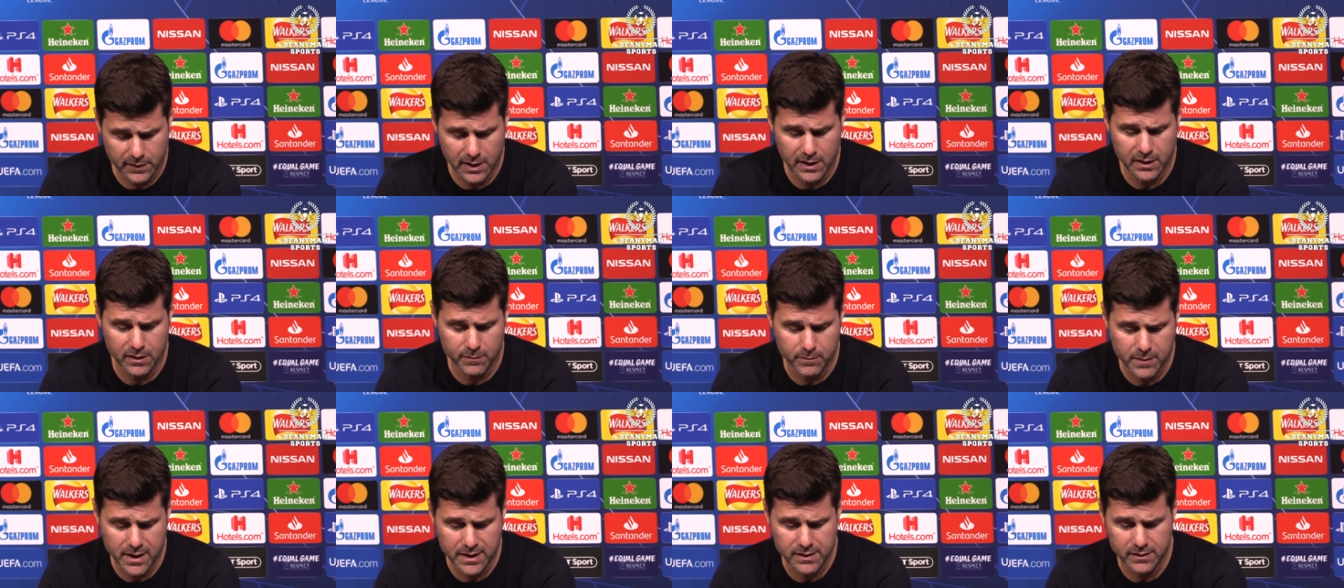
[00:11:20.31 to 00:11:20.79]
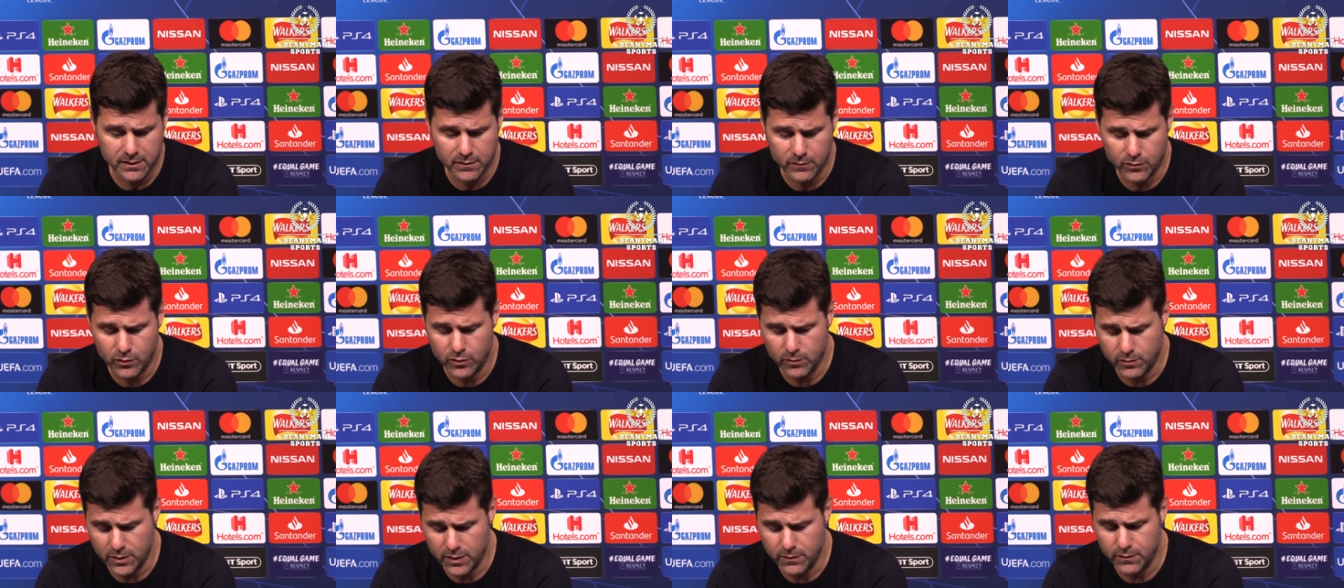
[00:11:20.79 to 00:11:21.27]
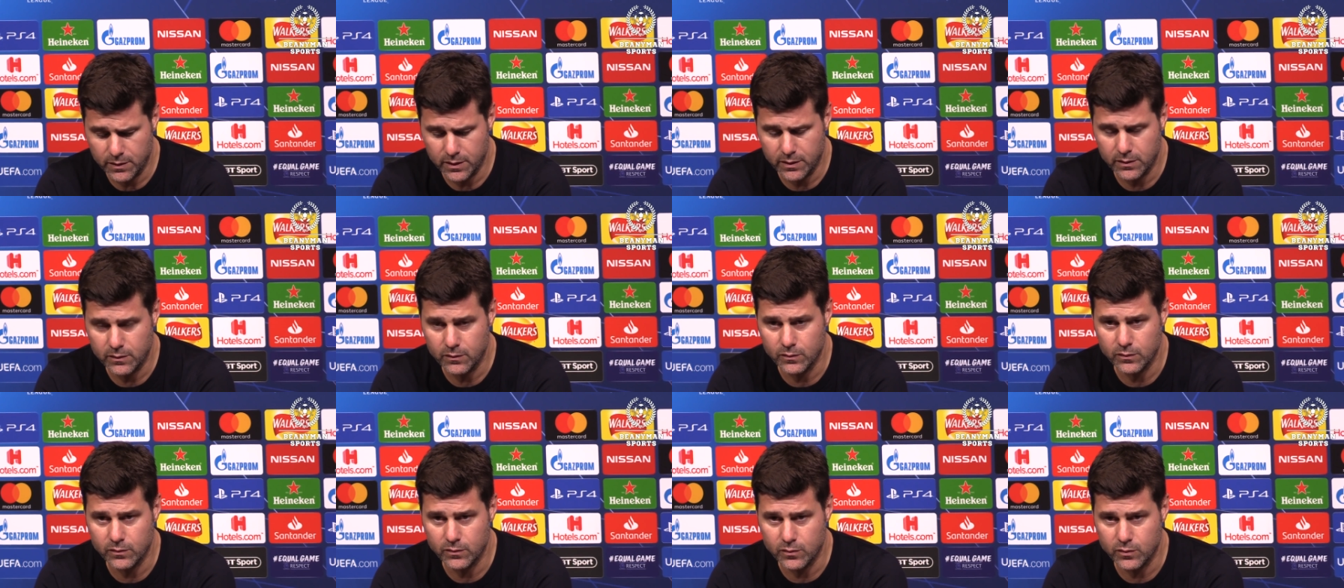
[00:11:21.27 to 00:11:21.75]
like basketball,
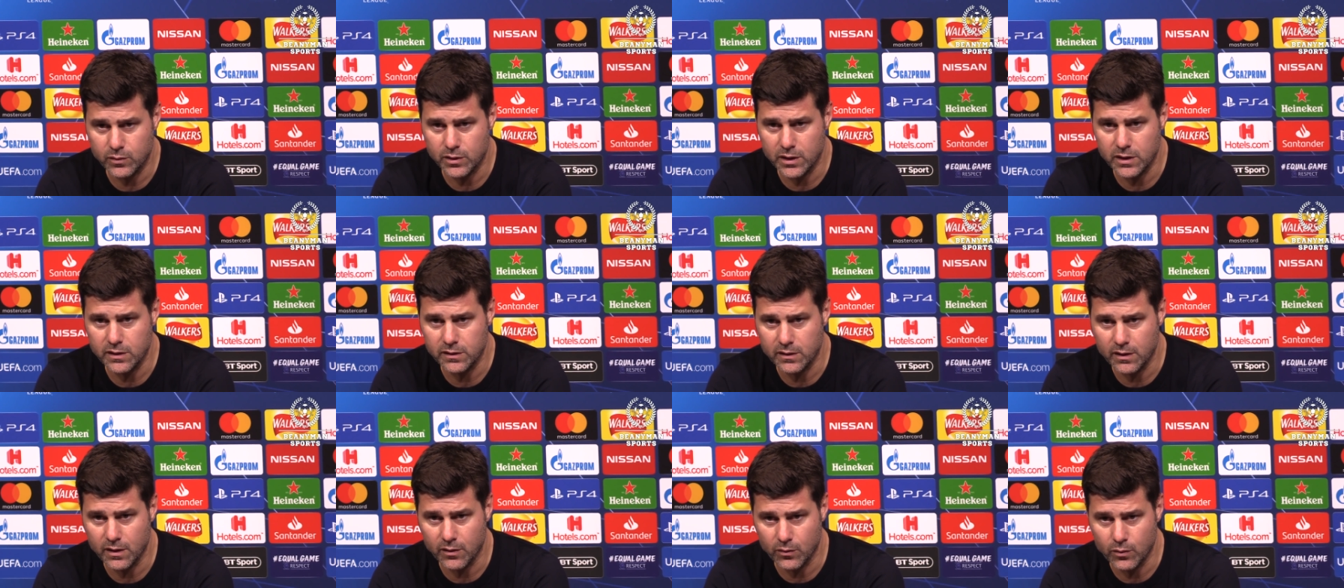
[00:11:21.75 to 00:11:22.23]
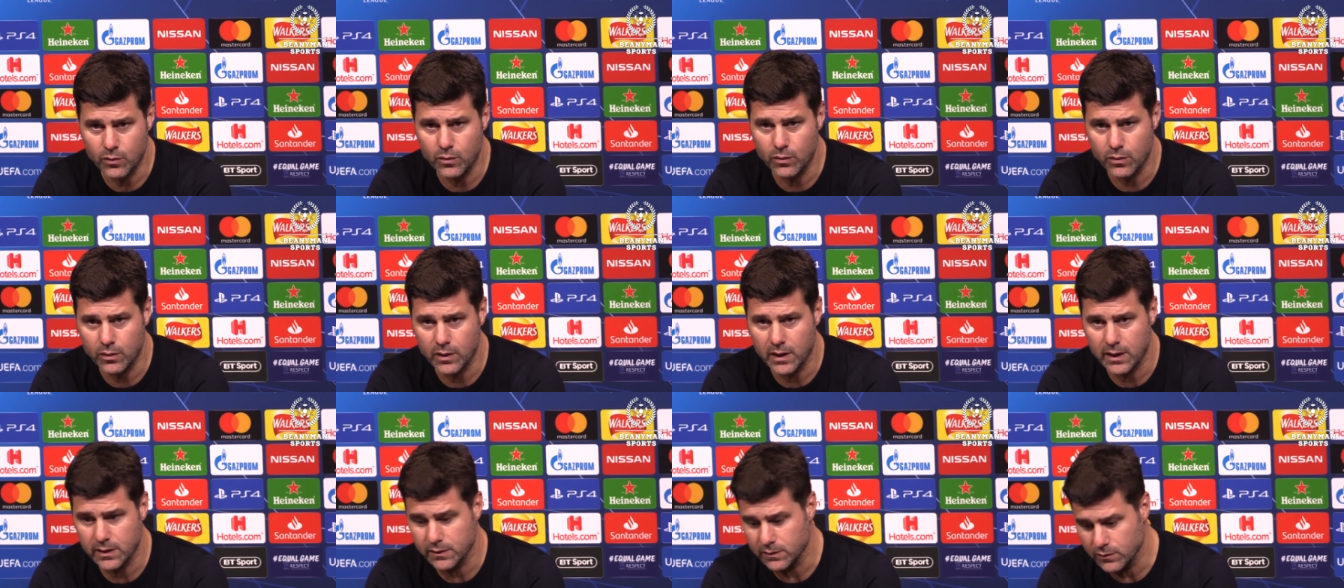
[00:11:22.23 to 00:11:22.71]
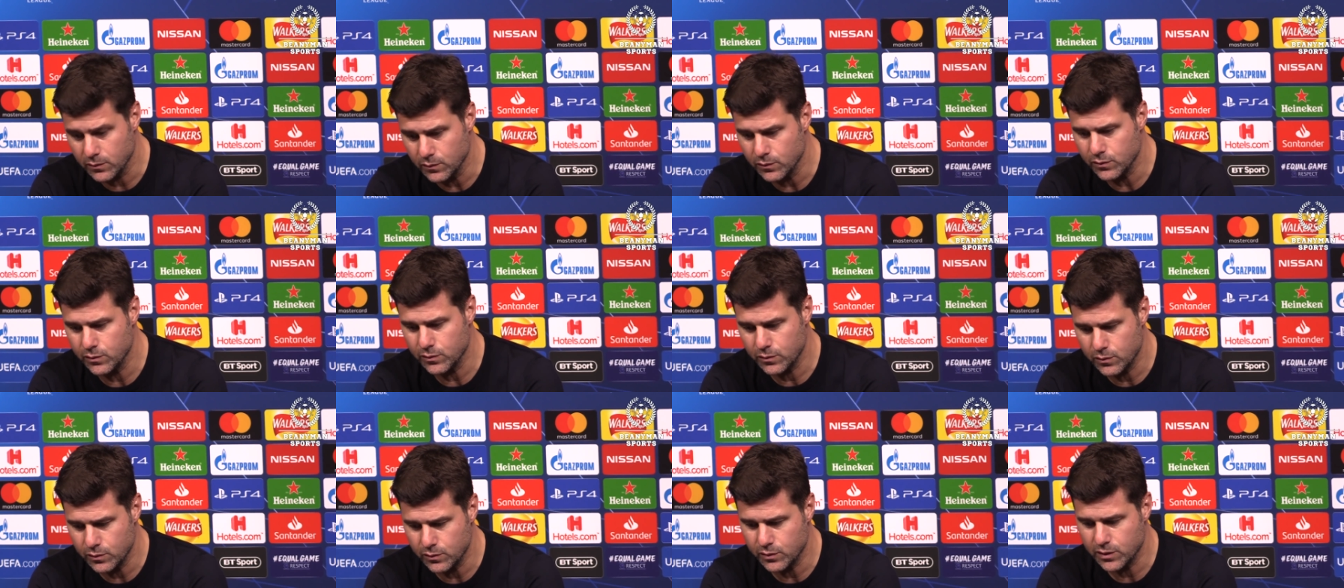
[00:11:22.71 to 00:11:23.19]
maybe to, to change the rule and to,
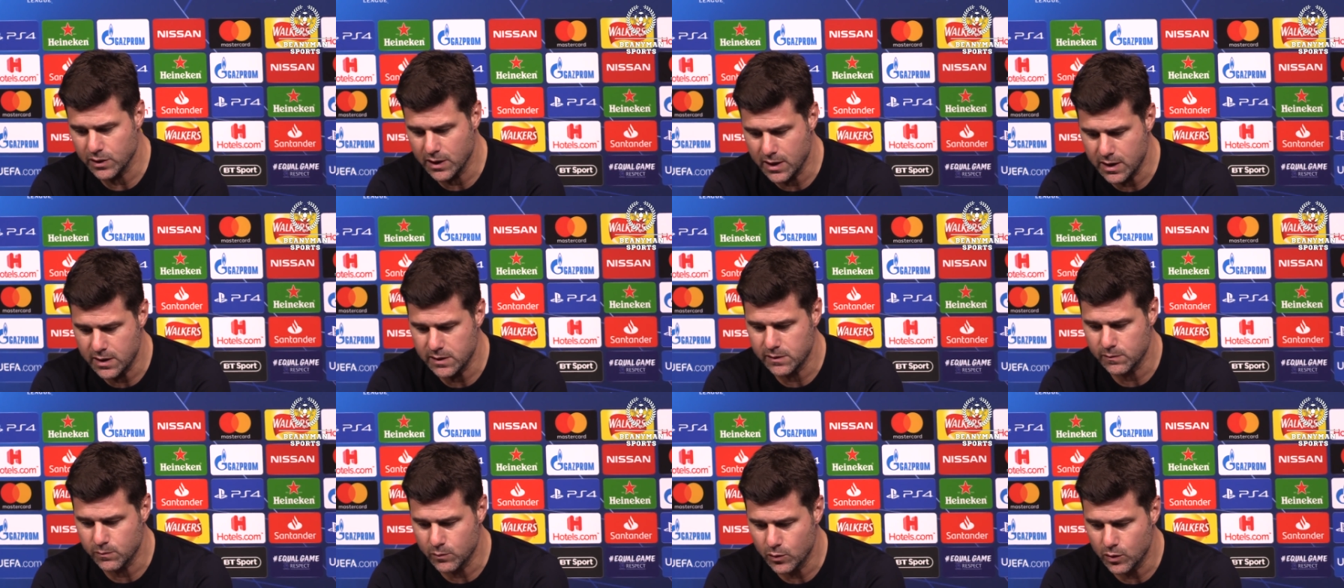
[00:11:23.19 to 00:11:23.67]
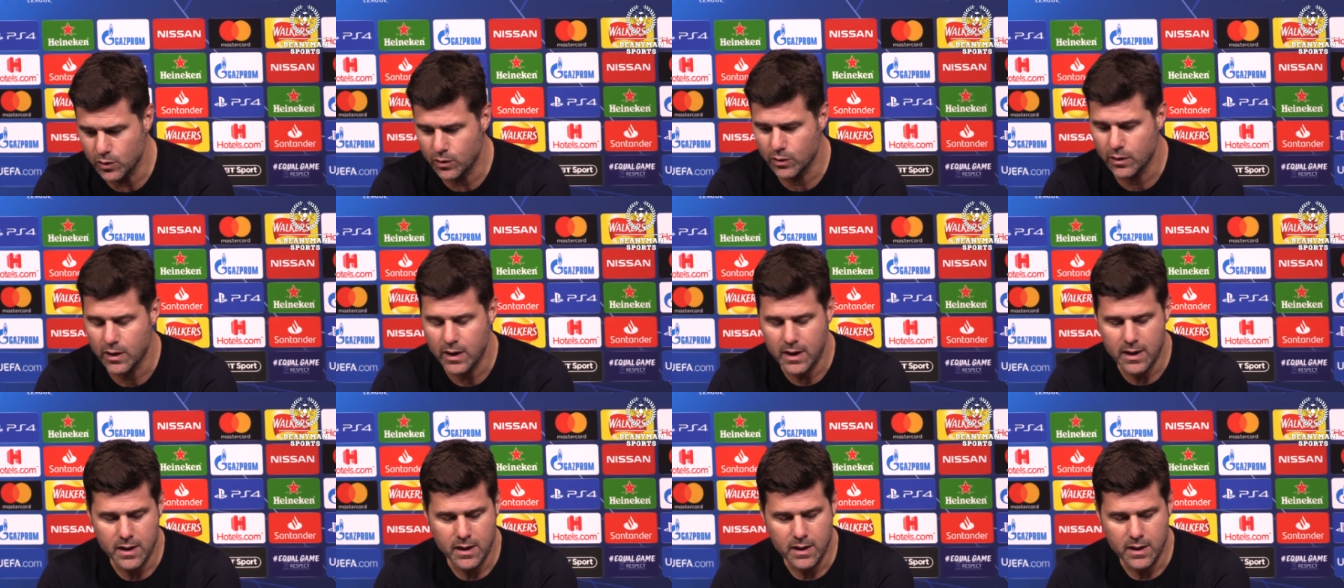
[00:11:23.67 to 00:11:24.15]
to change more.